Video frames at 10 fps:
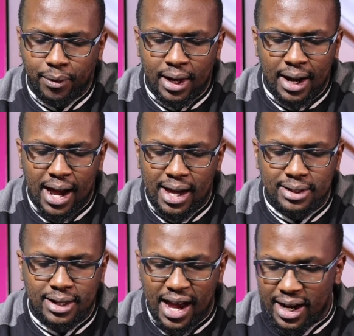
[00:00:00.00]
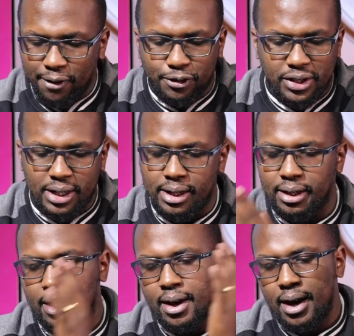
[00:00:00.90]
it has
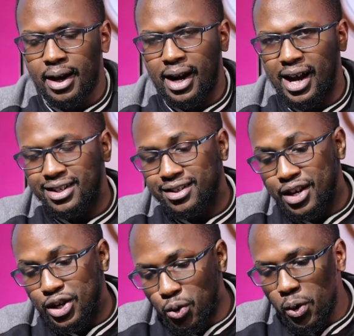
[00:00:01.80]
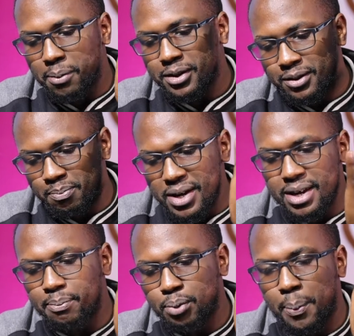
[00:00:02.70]
NFC, it has
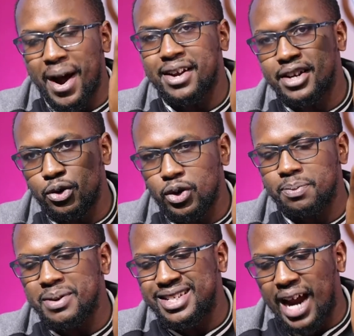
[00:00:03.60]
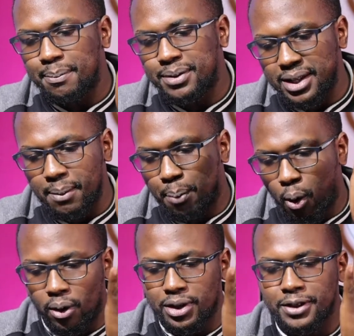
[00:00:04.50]
the proprietary USB Type-C
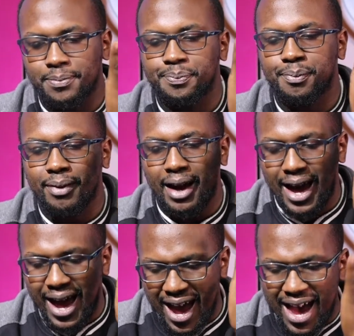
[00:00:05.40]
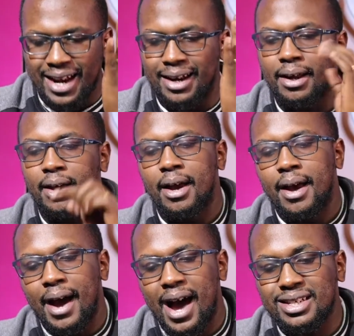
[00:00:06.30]
port, and
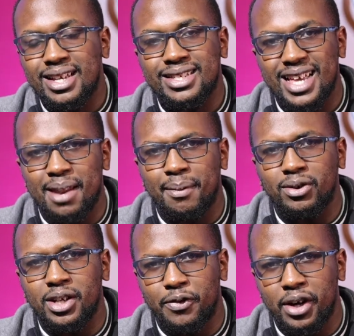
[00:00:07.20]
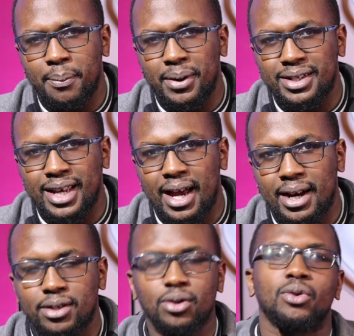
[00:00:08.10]
has a side-mounted fingerprint
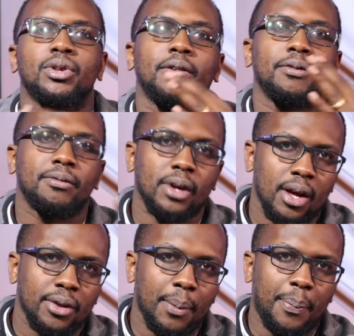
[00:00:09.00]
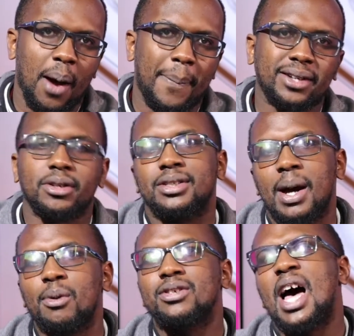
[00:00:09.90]
scanner, so the power button
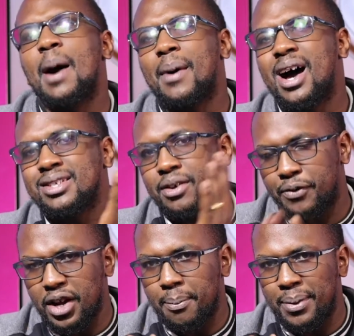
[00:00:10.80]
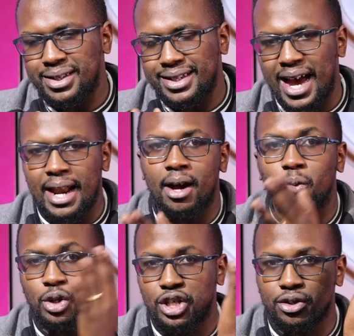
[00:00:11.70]
doubles up as the fingerprint scanner,
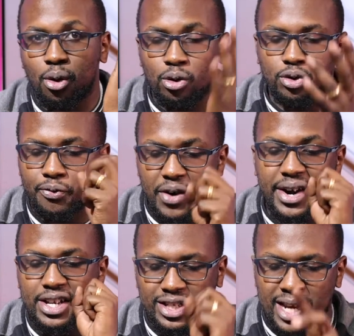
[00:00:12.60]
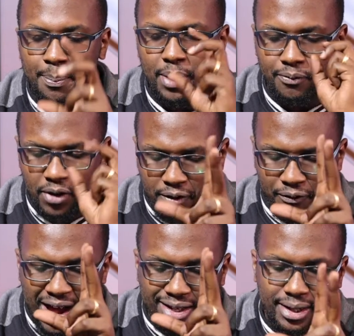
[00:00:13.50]
which is also very snappy and very
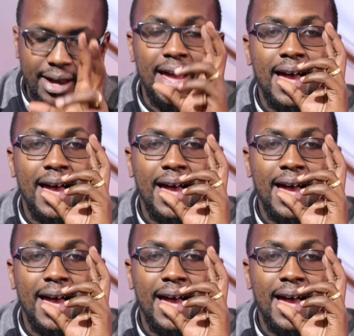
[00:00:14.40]
fast.